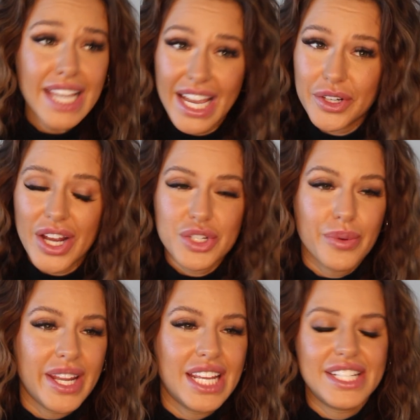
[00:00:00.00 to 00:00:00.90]
I
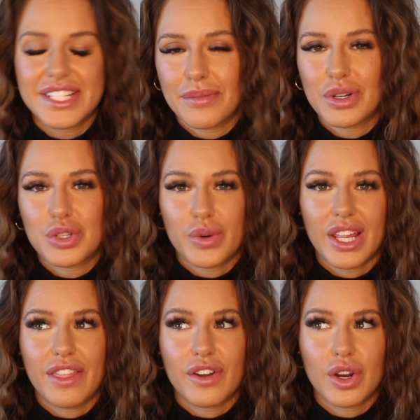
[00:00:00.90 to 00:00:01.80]
graduated December
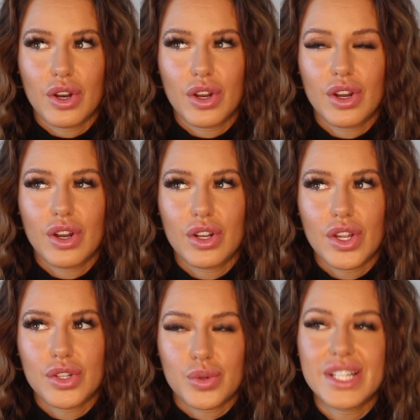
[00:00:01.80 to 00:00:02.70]

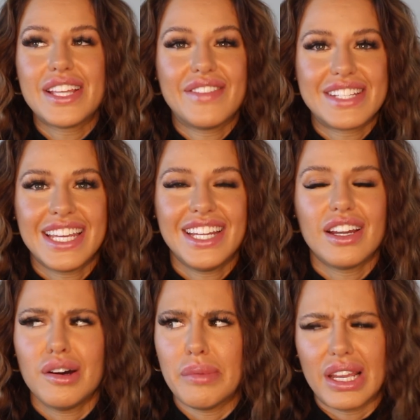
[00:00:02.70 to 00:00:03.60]
2017.
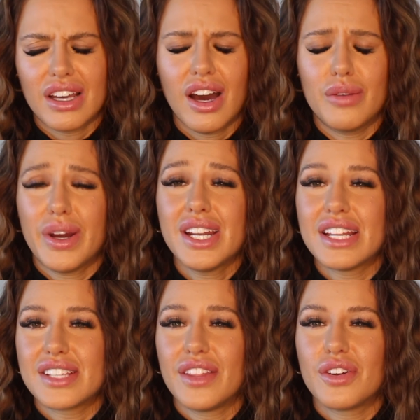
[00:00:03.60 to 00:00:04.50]
Oh my God, why did I
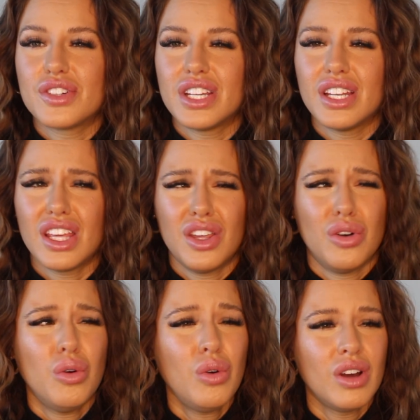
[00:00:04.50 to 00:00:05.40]
say 13?
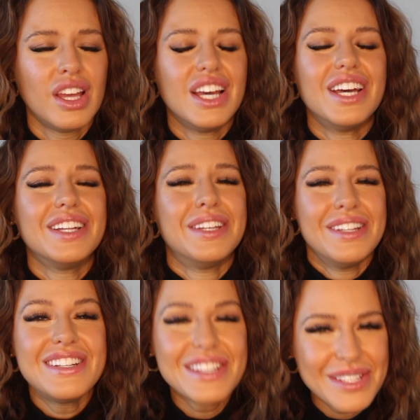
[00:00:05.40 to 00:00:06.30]
Ew.
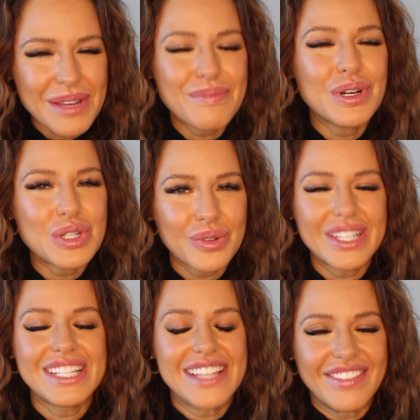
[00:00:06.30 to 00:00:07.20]
December
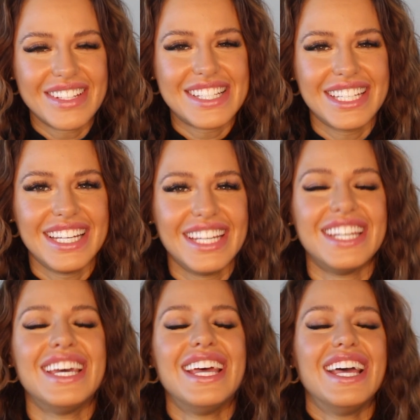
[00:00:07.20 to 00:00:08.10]

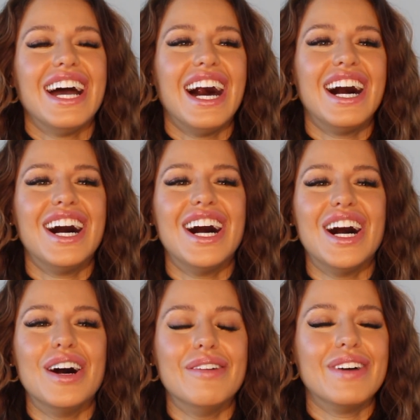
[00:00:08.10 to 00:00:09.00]
2017,
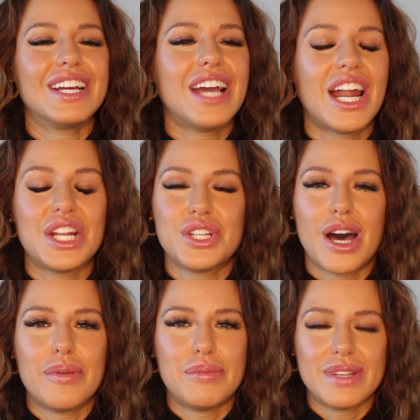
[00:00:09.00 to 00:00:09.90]
got a
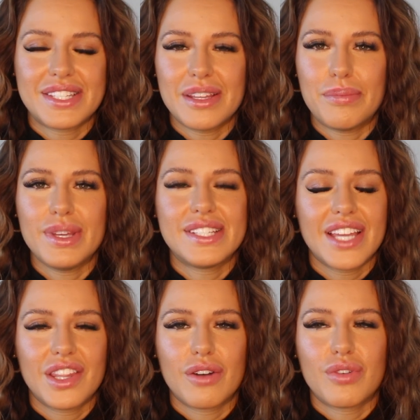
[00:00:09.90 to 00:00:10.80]
job in Mississippi,
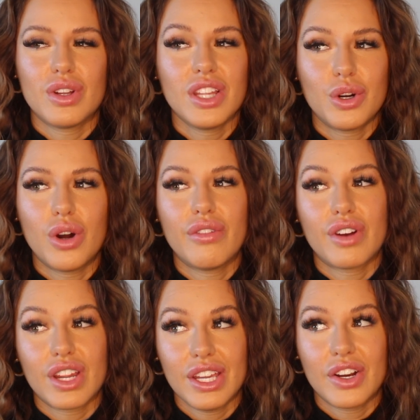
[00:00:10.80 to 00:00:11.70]
stayed there for a little over
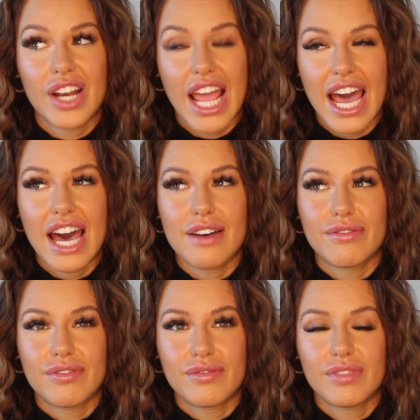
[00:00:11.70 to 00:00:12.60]
a year and a
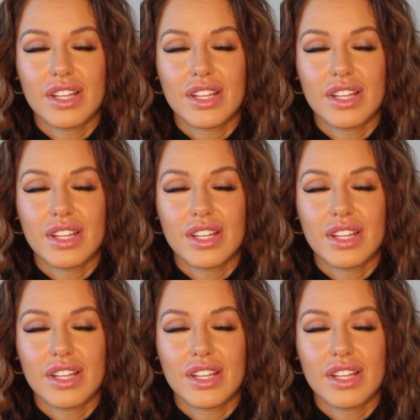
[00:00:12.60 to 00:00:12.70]
half,